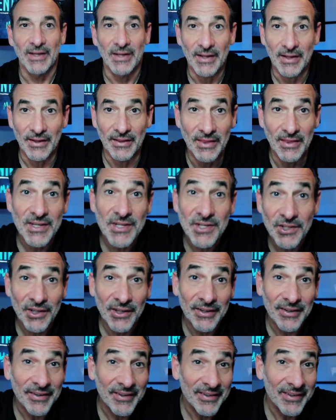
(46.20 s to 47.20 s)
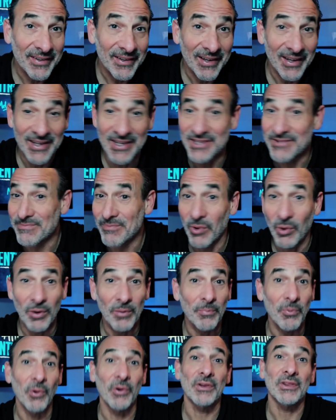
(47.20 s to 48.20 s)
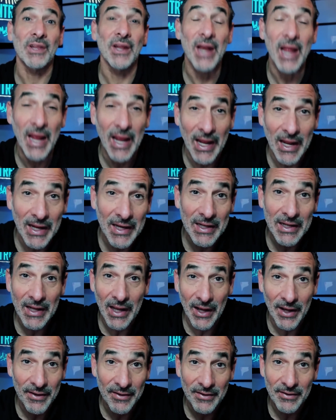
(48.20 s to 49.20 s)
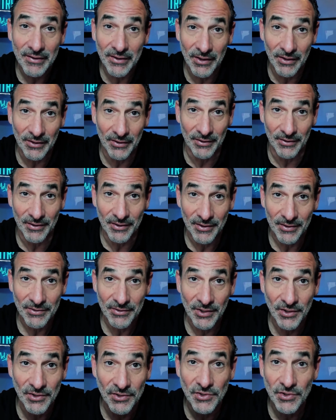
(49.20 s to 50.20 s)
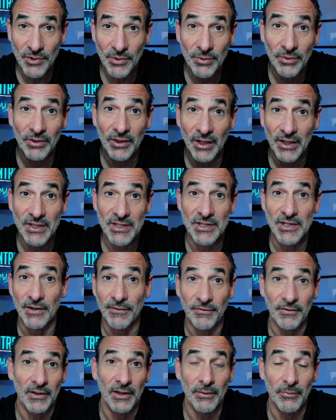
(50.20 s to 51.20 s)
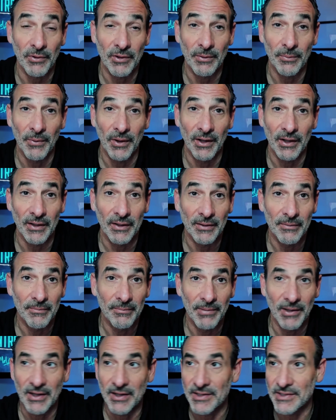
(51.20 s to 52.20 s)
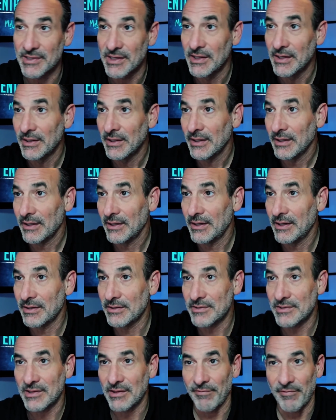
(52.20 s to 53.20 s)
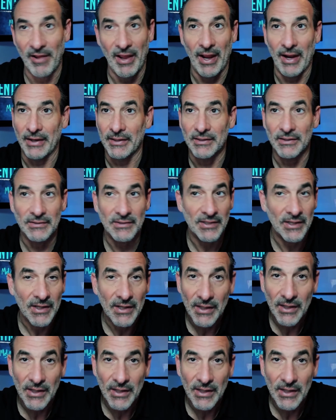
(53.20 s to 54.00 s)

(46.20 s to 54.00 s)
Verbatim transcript: This year is more important than any other year to do things differently with your money. Because here's the facts.